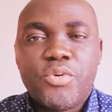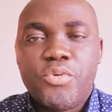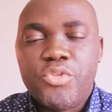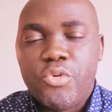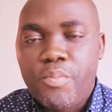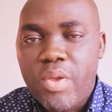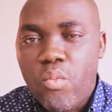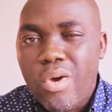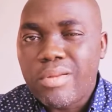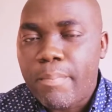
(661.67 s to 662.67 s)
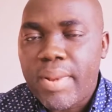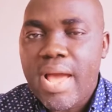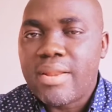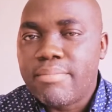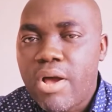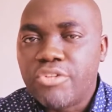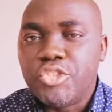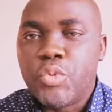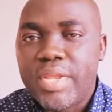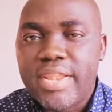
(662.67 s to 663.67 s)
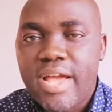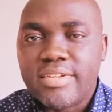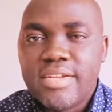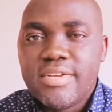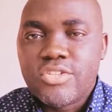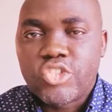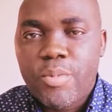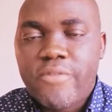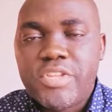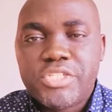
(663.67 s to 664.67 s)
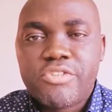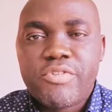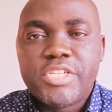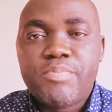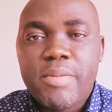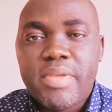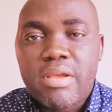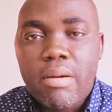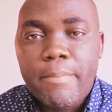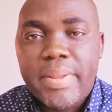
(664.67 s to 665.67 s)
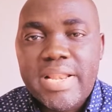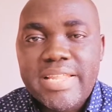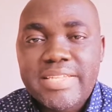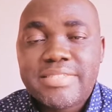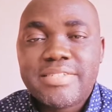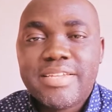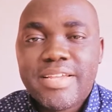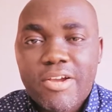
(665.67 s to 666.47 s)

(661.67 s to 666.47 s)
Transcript: So you may want to plan about doing that. Some of these degrees may be complicated,